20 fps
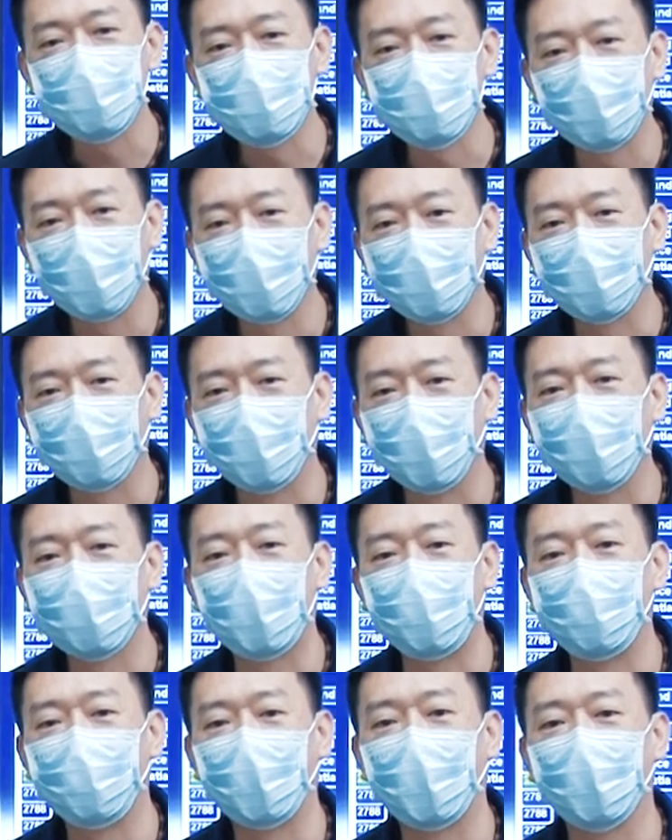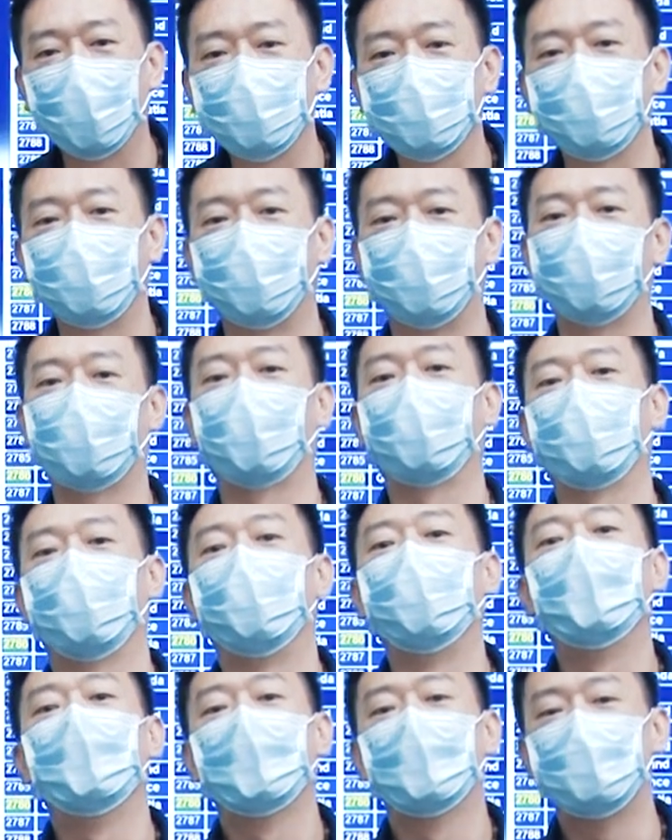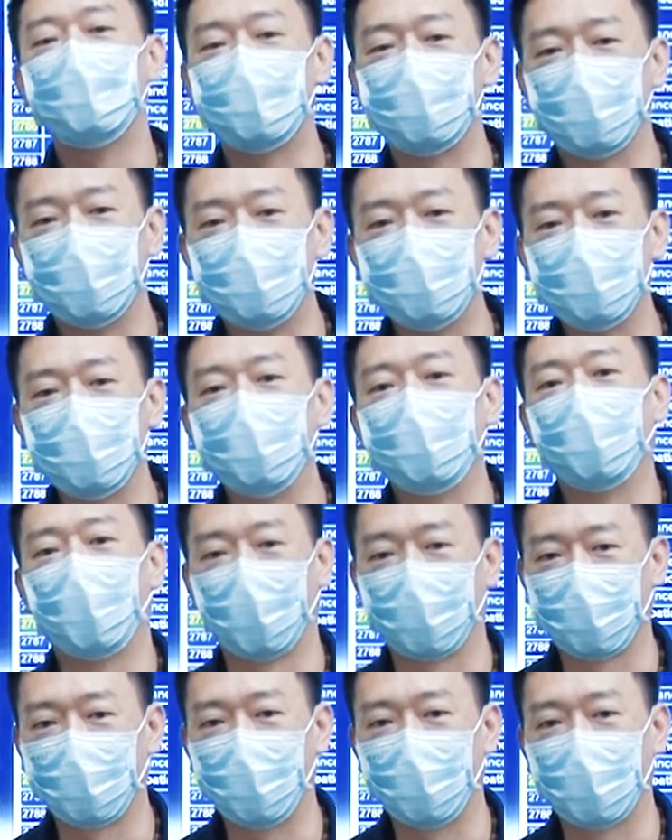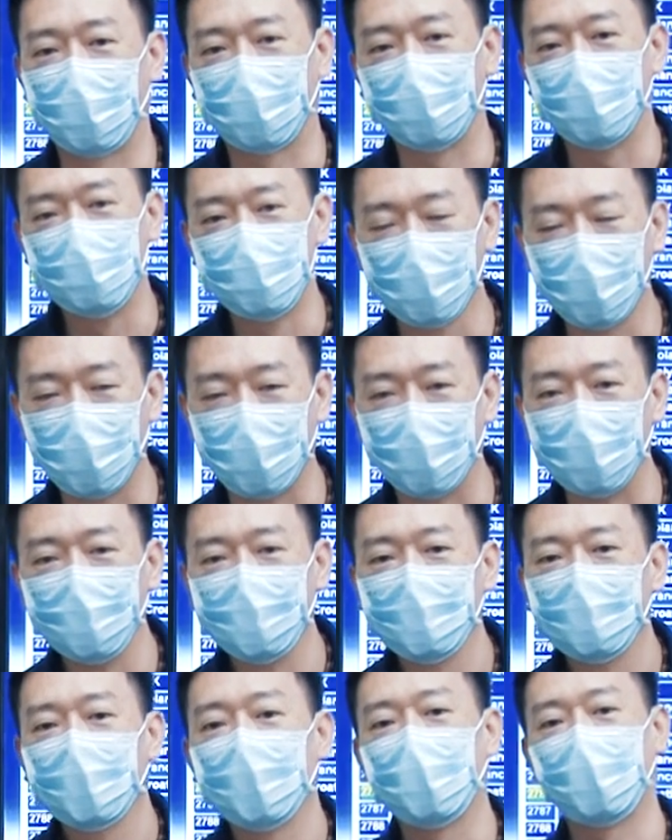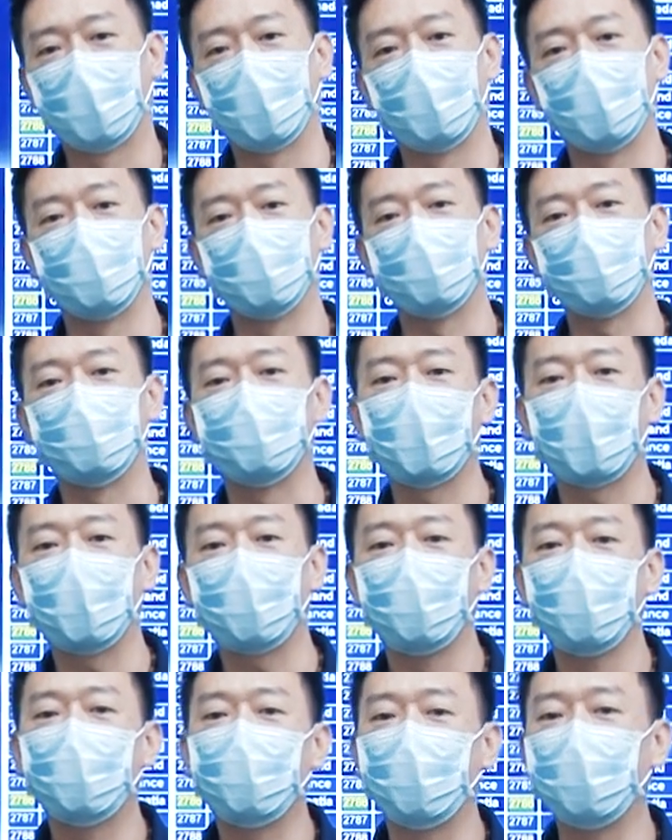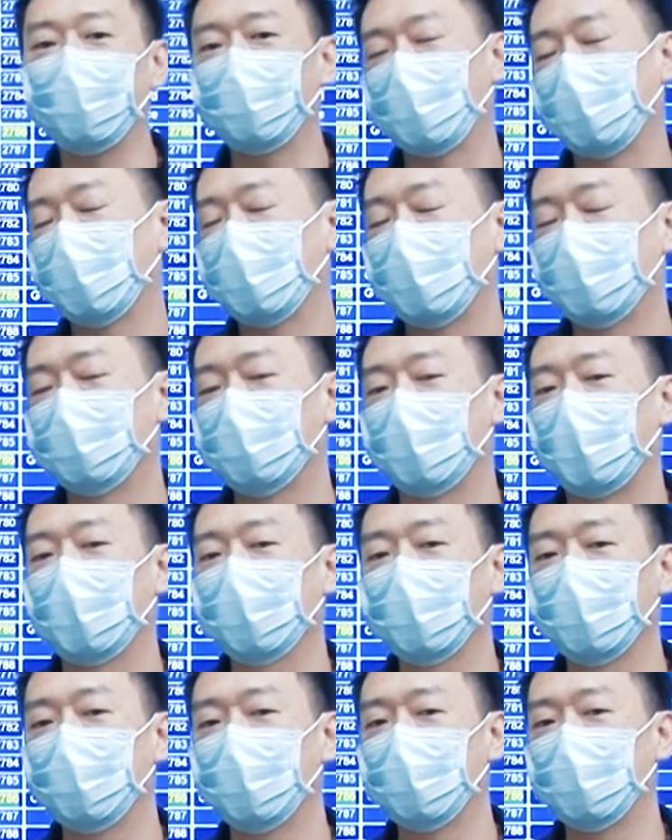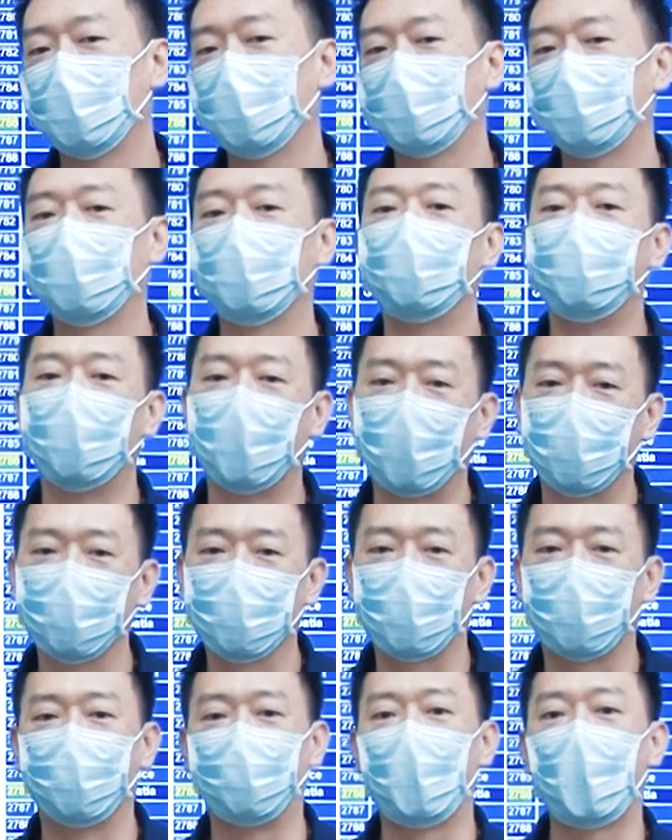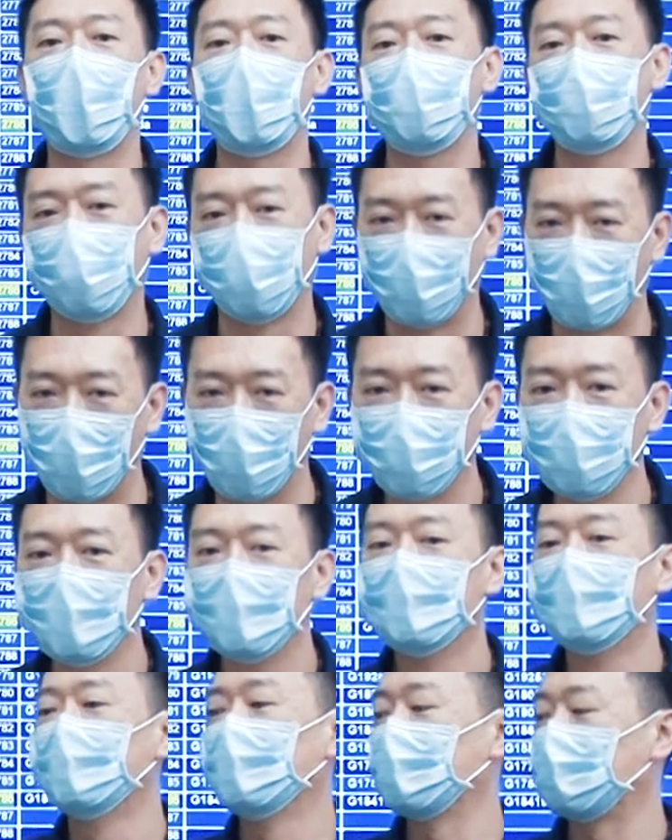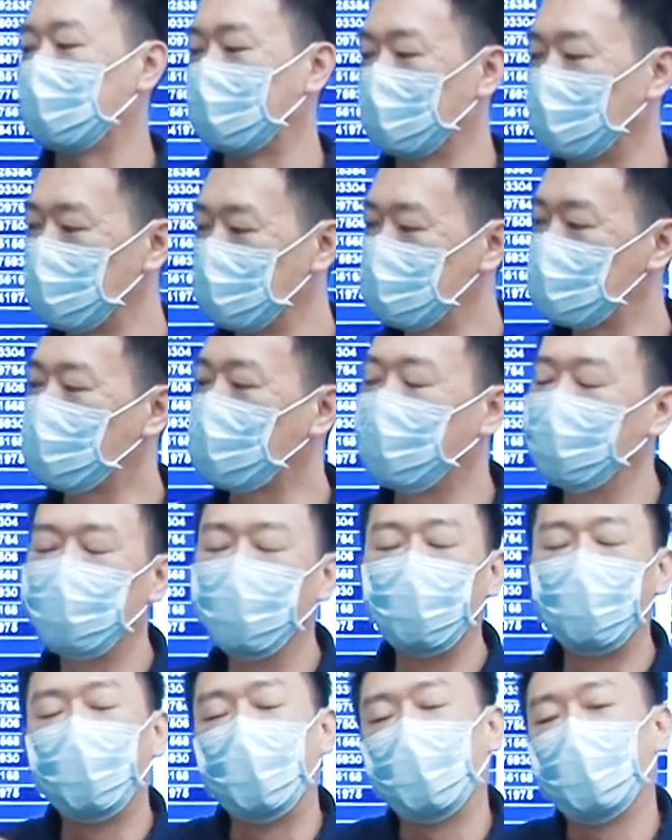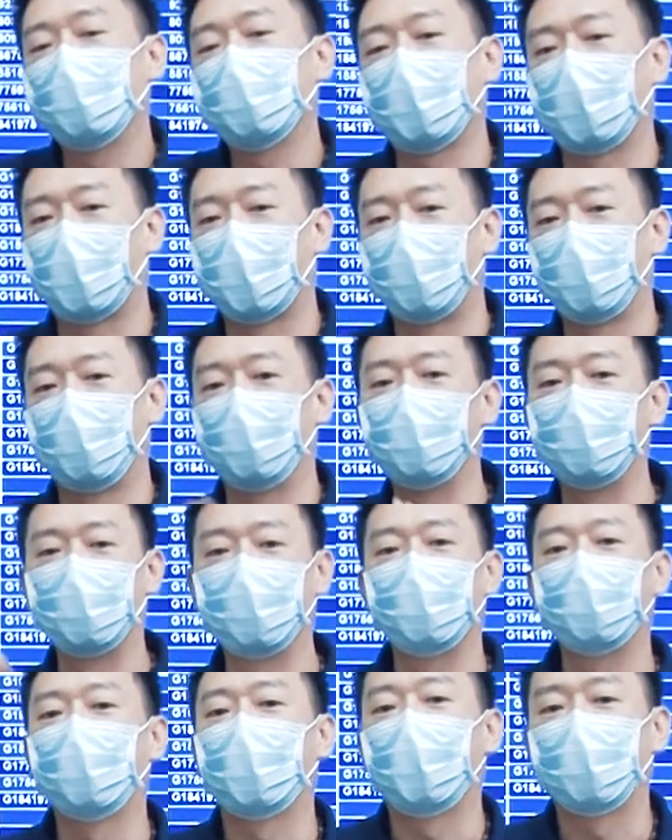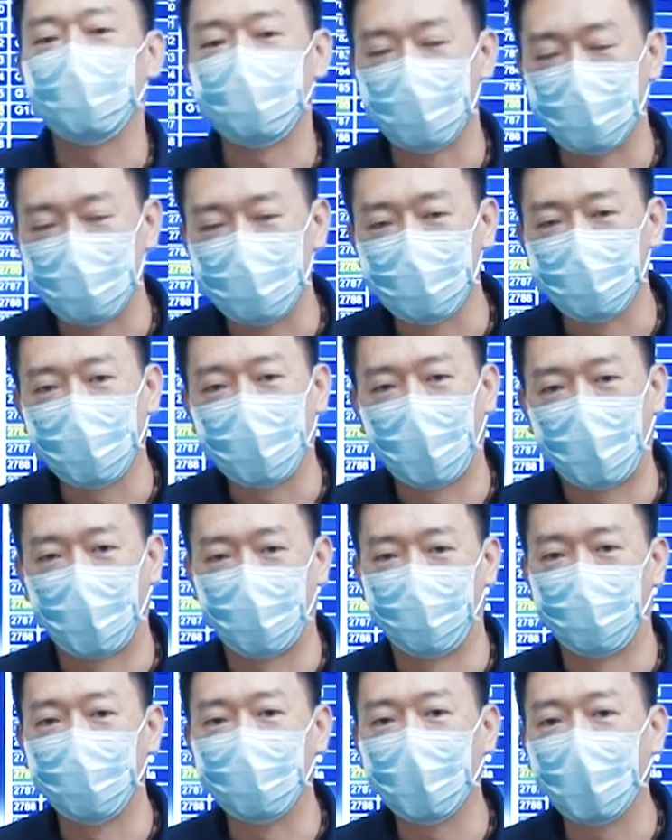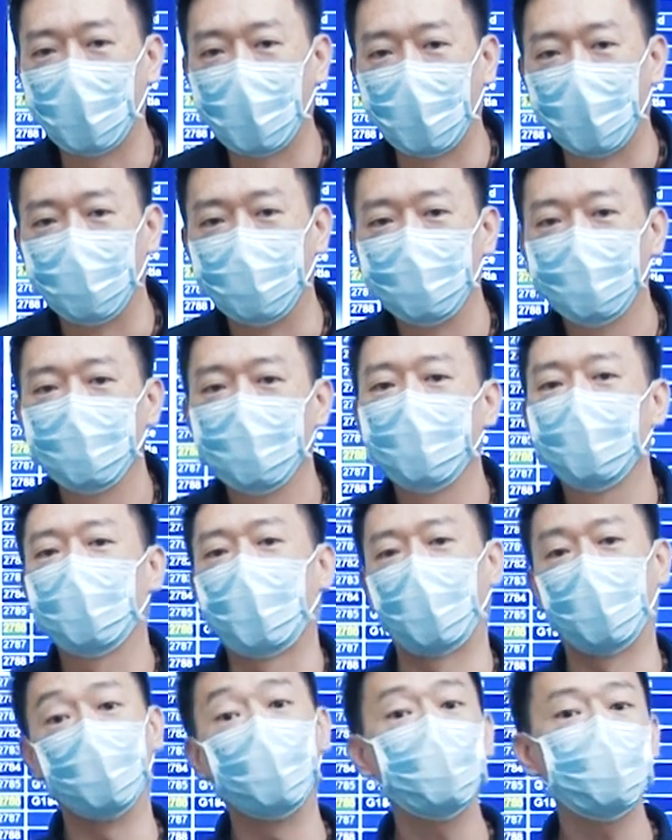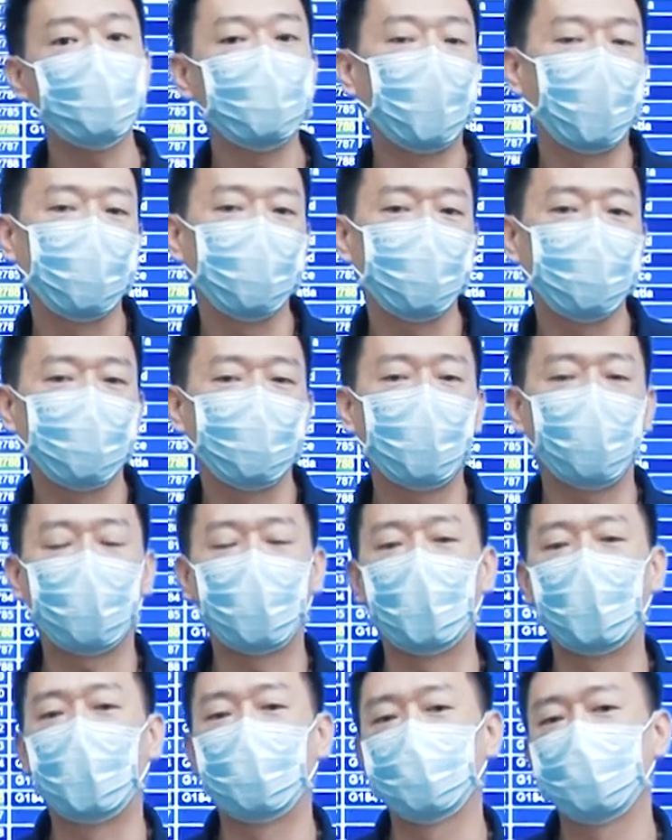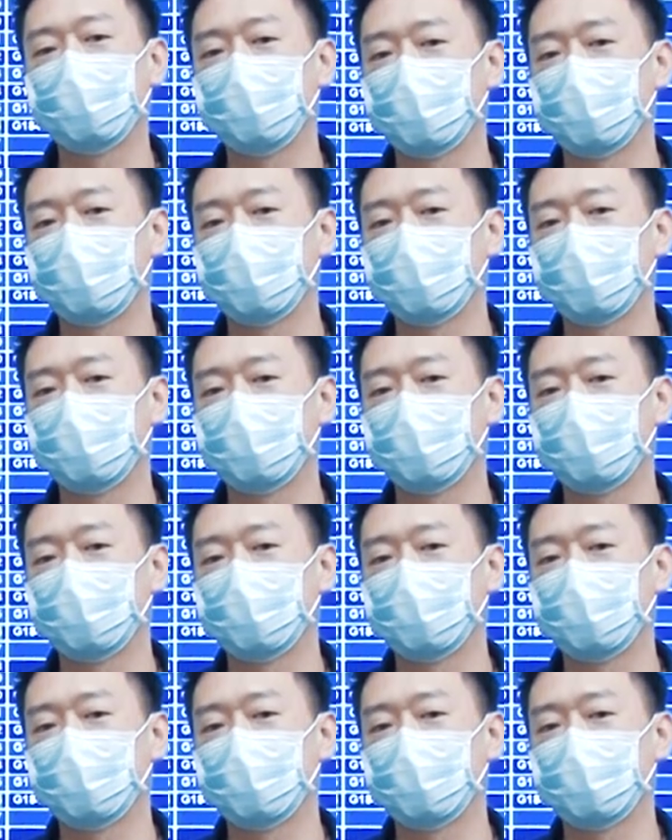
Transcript: is Rick. Welcome back to another G&G Monthly Lucky Draw. And today we're going to find out the lucky winner for the month of April, who is going to win our G&G LP9. And this month we have